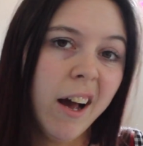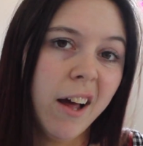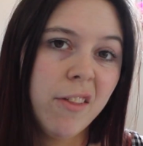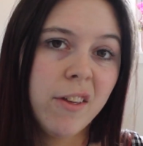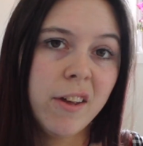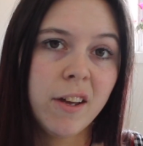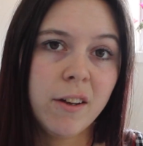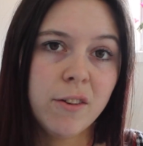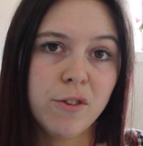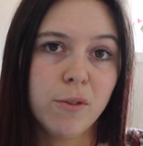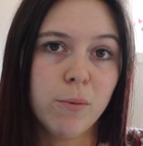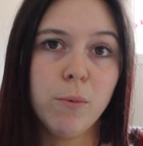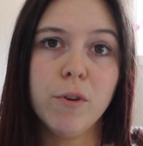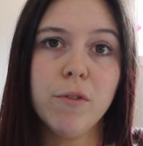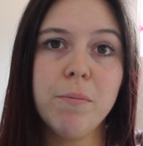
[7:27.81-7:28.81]
I think it
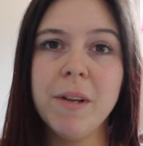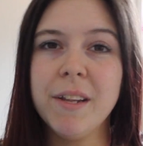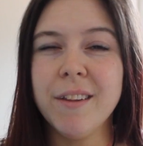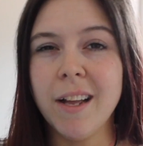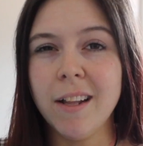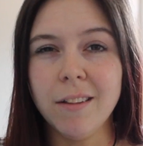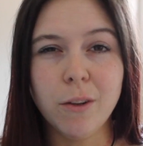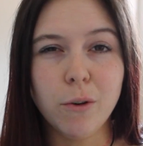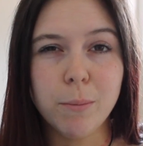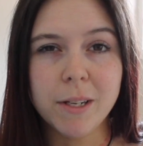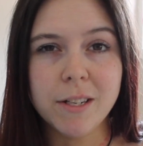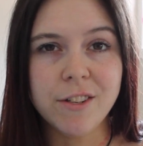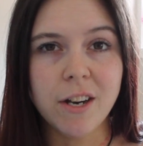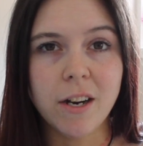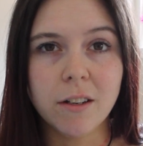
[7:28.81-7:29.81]
just would have been that little
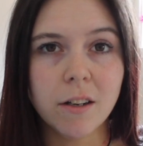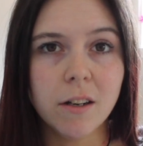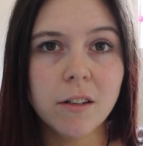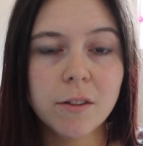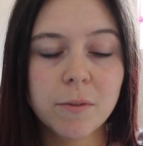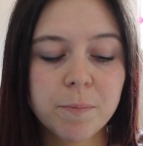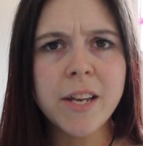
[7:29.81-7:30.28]
bit darker.